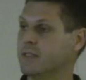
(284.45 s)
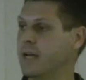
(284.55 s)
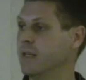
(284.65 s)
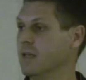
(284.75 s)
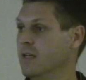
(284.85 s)

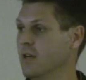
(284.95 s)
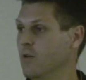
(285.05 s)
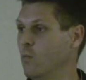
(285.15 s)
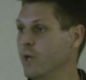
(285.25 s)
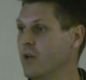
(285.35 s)
that
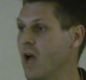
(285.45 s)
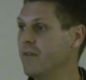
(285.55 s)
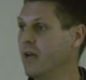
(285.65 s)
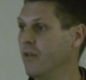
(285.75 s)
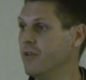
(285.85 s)
when you have
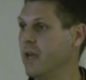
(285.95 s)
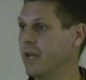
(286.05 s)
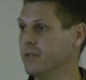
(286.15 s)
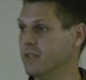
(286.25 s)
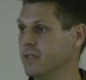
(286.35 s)
a healthy
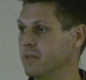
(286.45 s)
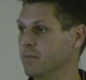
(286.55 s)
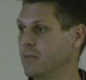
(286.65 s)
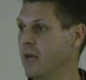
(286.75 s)
ecosystem,